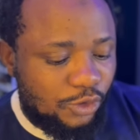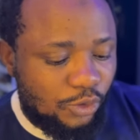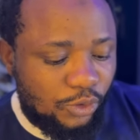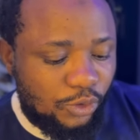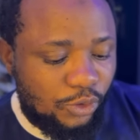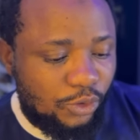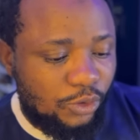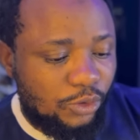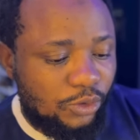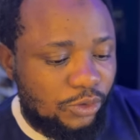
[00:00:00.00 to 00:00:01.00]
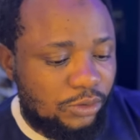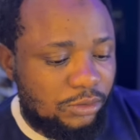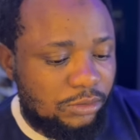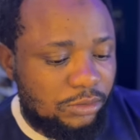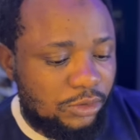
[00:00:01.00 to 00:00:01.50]
to
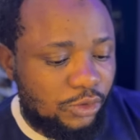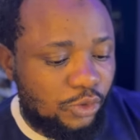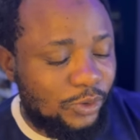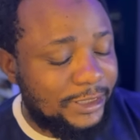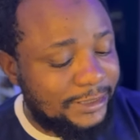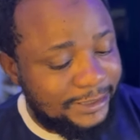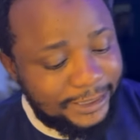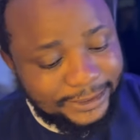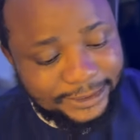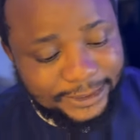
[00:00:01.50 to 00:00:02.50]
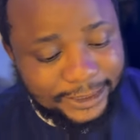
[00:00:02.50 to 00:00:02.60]
do a DNA